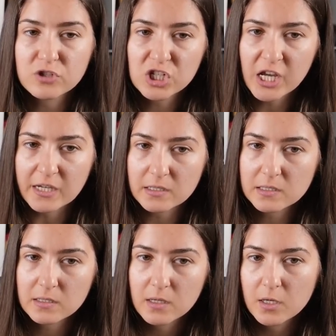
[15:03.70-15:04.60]

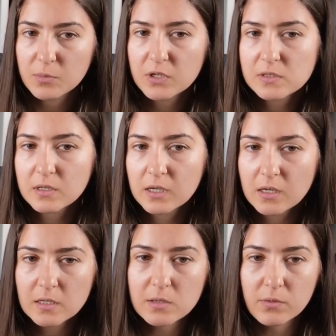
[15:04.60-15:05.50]
checks, because the king
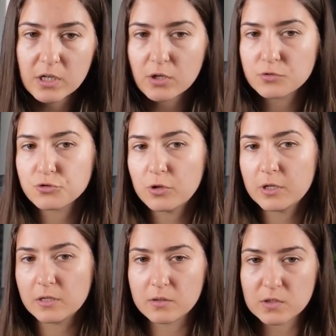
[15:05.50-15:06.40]
is already
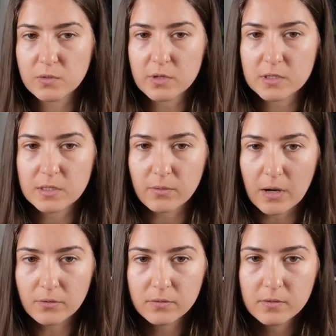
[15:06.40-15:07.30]
controlling the squares
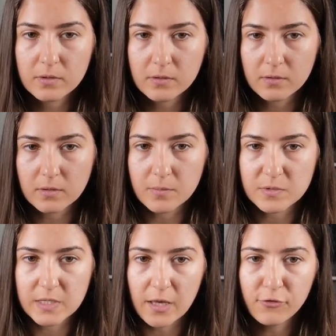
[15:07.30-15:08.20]
around
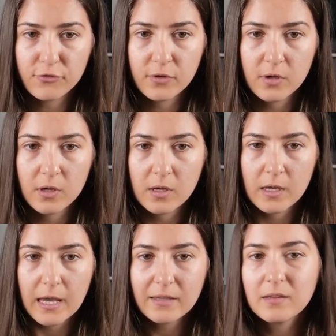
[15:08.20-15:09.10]
himself,
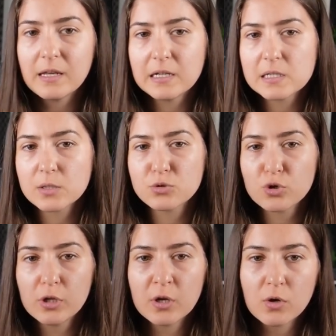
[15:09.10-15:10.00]
and the knight is
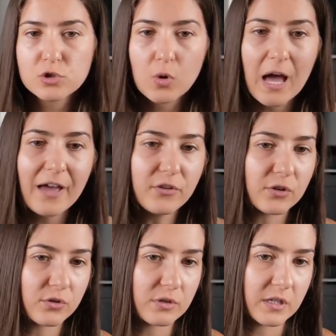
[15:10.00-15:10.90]
controlling also other
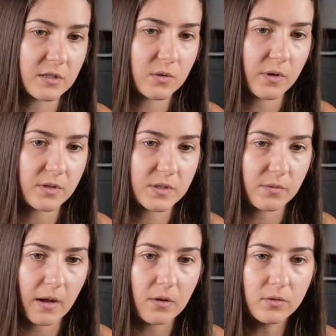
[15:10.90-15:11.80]
critical squares
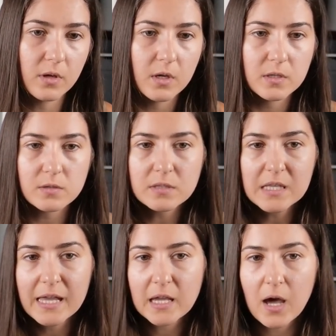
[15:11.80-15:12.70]
around, so it's
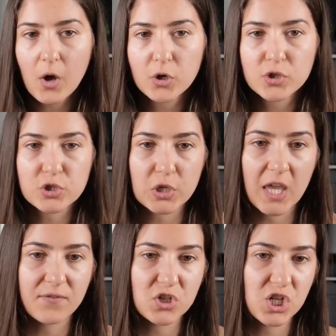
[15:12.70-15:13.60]
like harder to
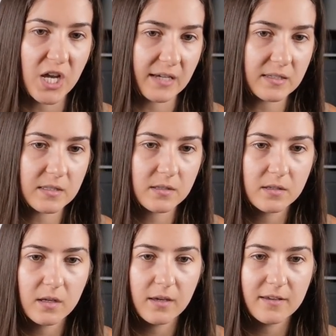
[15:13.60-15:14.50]
give checks.
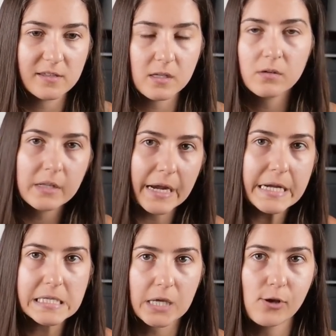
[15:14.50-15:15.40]
So knight
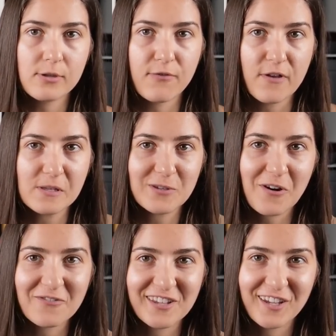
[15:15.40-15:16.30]
is a good defender
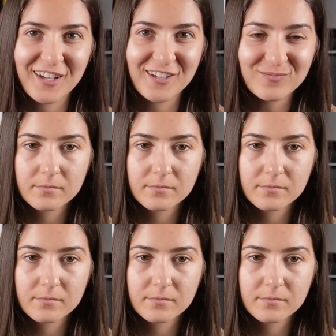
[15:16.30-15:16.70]
of the king.